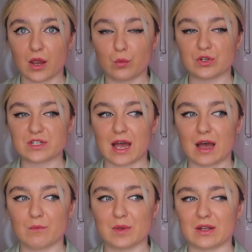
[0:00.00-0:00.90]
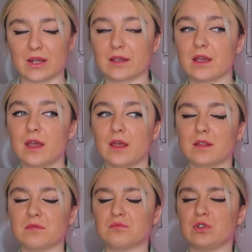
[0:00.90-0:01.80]
I would have been like,
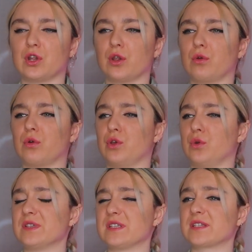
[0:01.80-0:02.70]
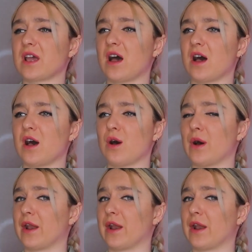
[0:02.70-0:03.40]
you know, who is this girl?